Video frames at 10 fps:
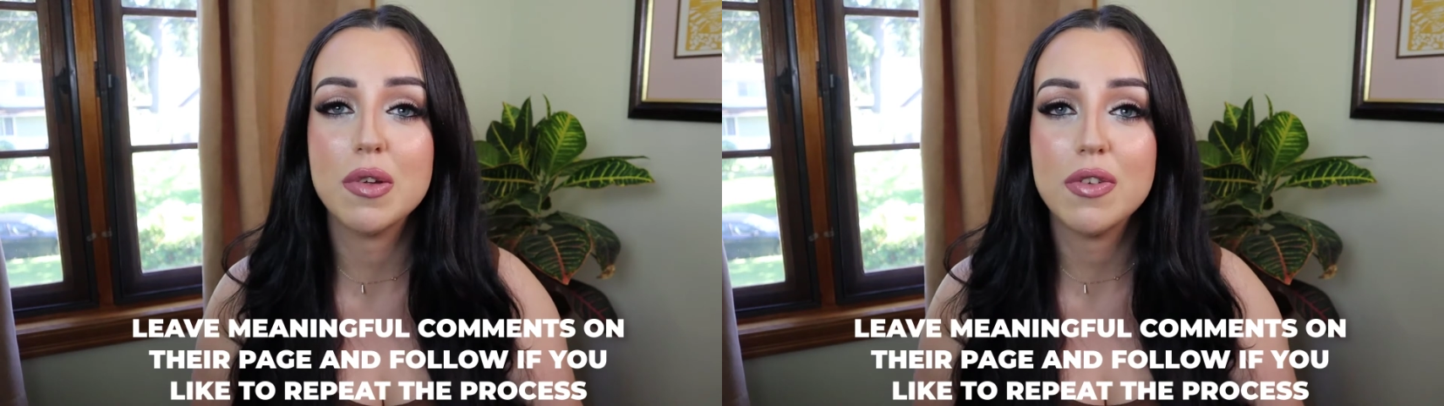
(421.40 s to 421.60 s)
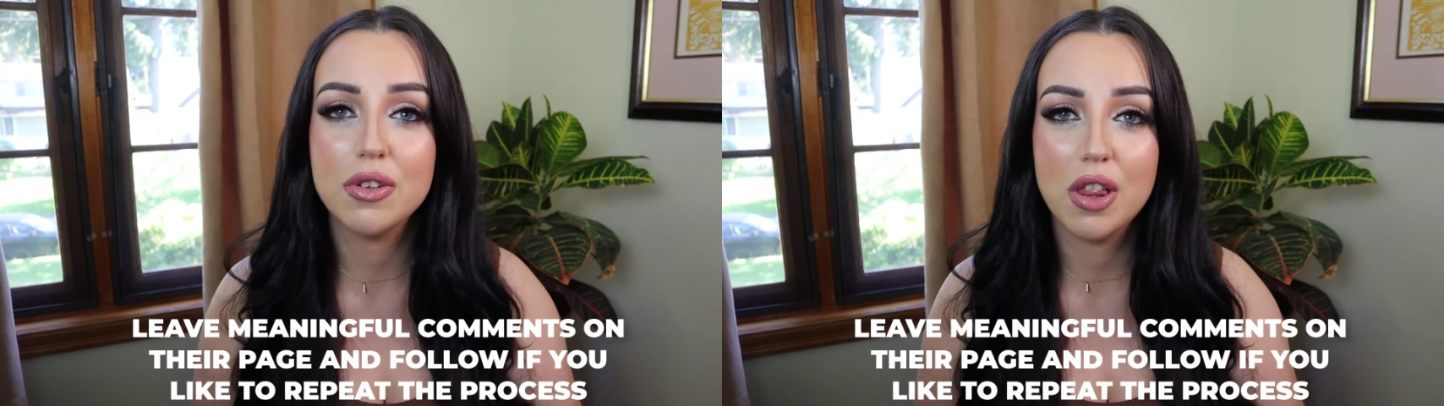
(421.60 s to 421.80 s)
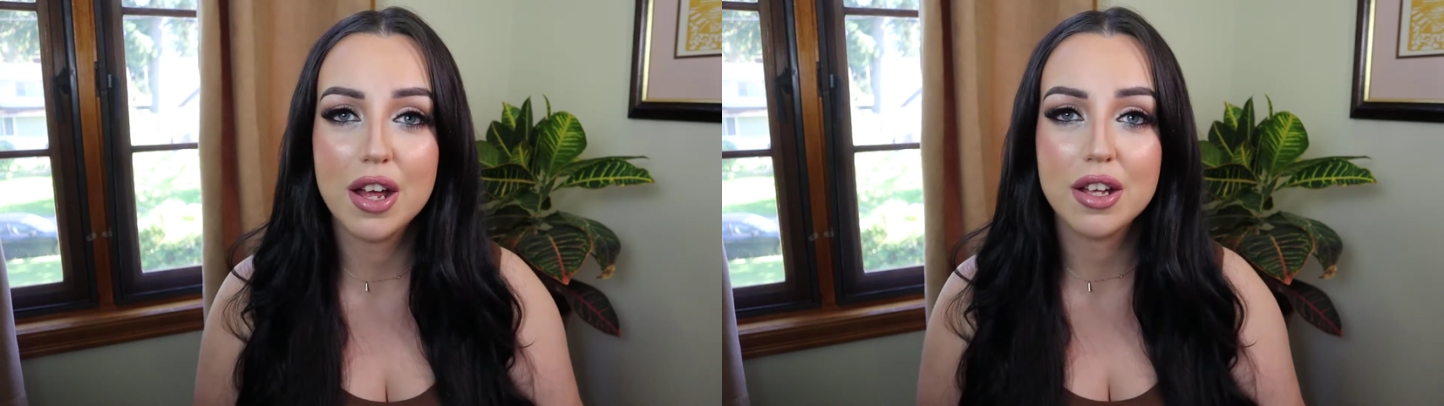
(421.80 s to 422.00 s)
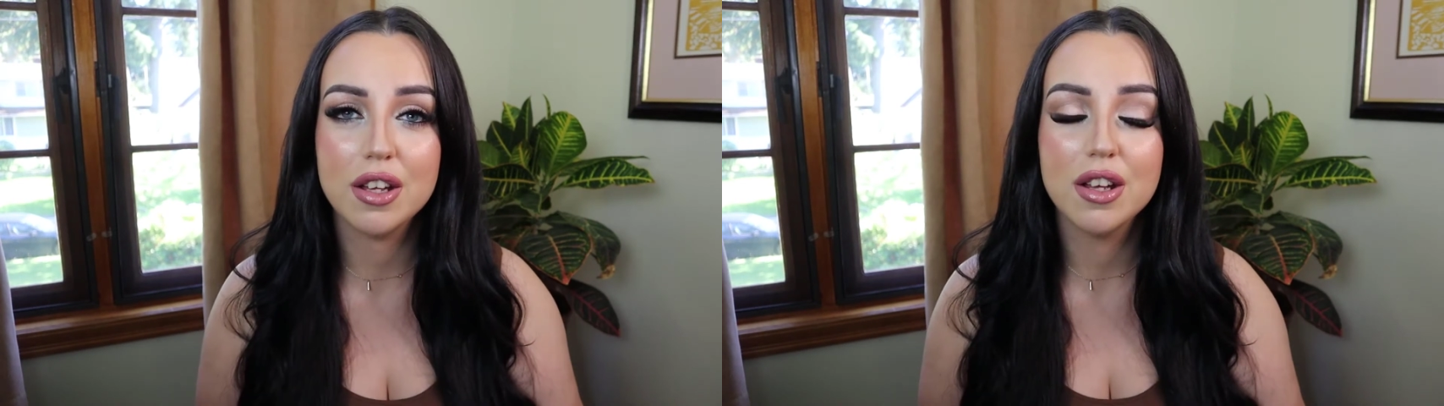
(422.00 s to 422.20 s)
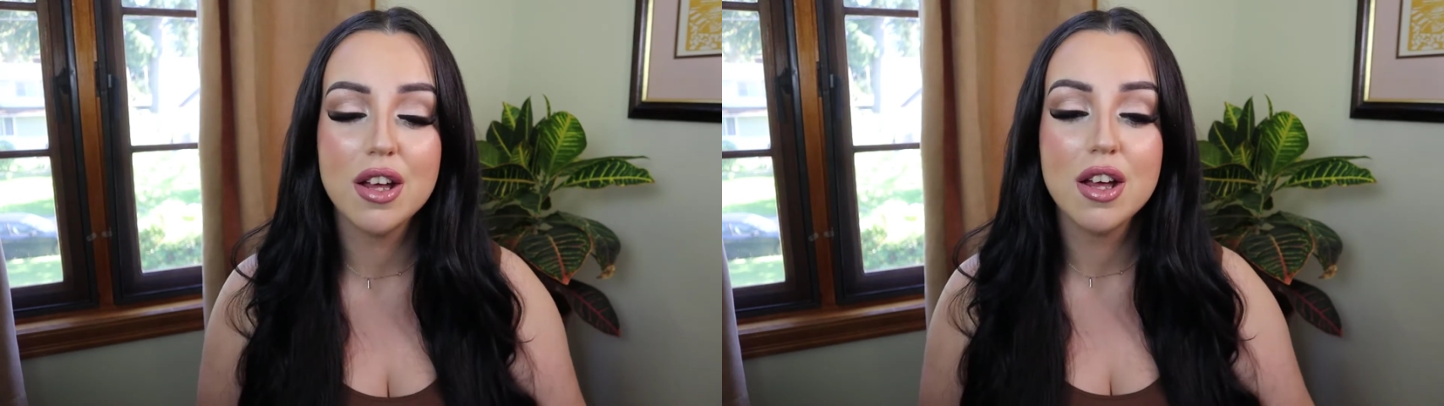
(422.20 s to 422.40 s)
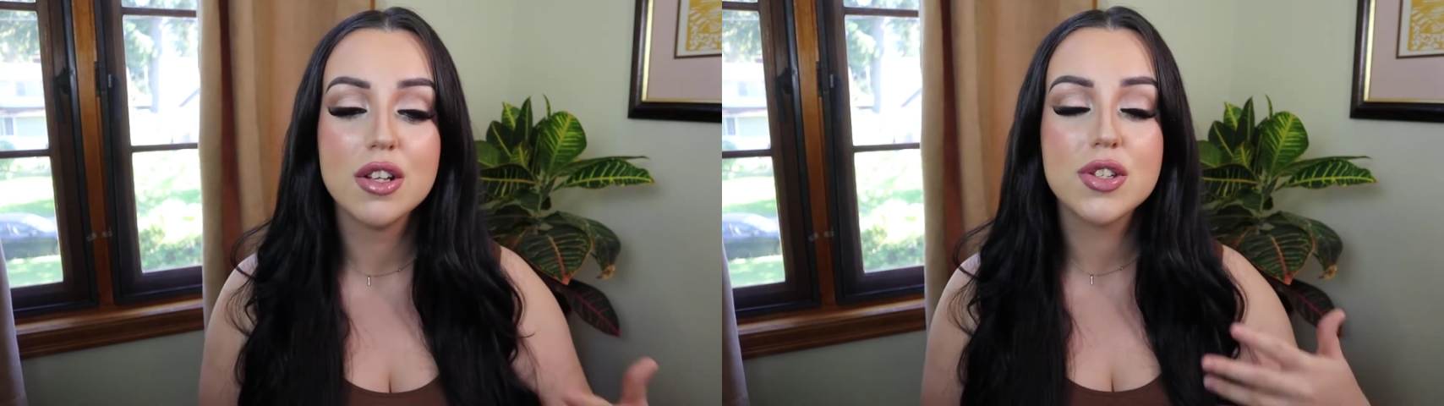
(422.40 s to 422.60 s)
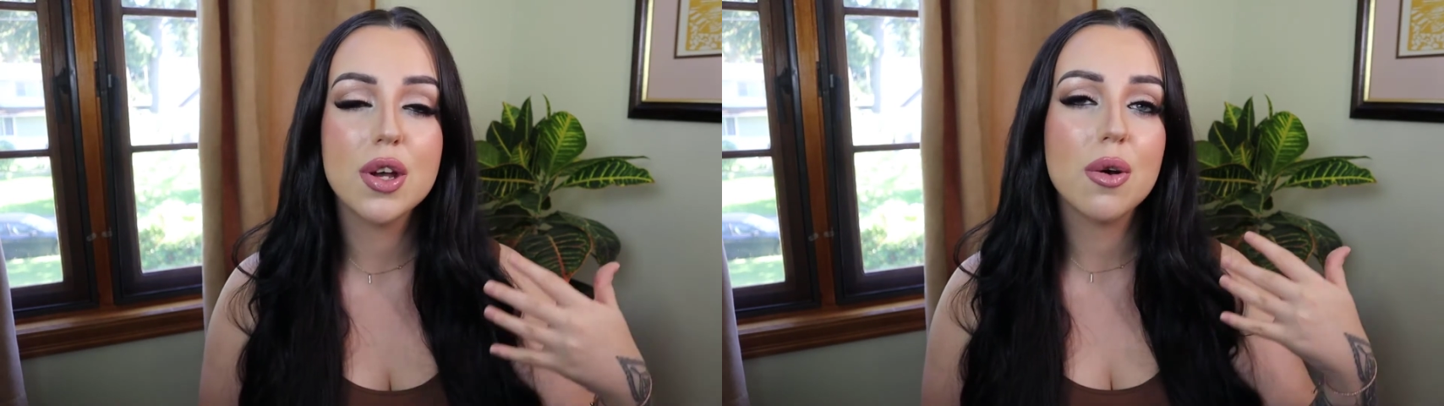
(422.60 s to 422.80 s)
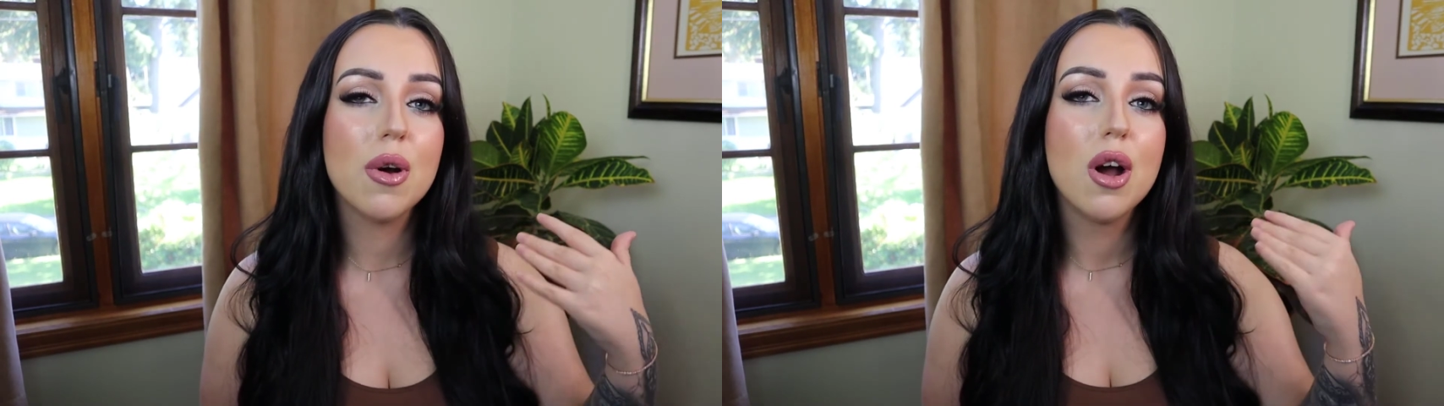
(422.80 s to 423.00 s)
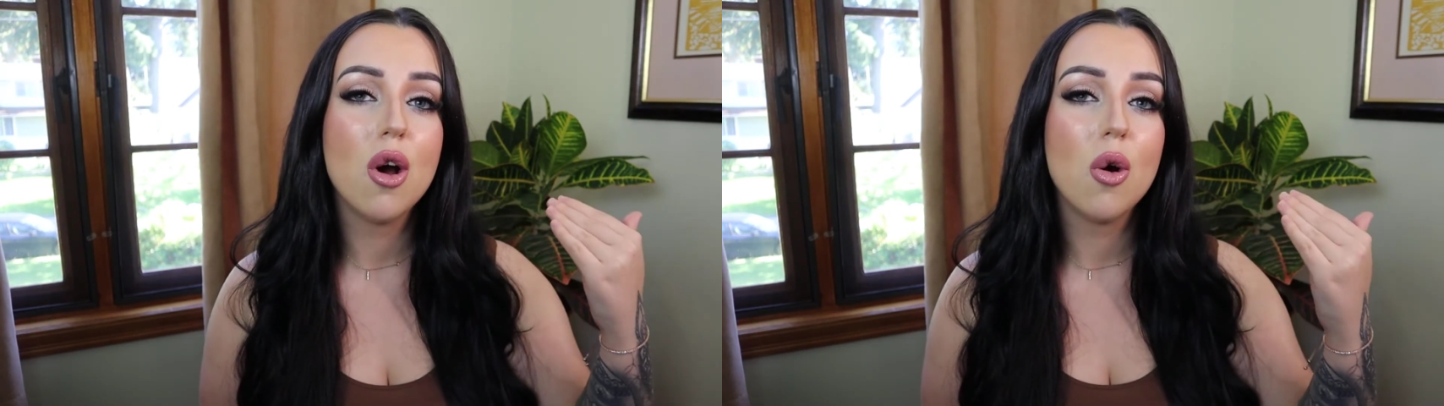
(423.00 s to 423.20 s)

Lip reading: if you'd like. So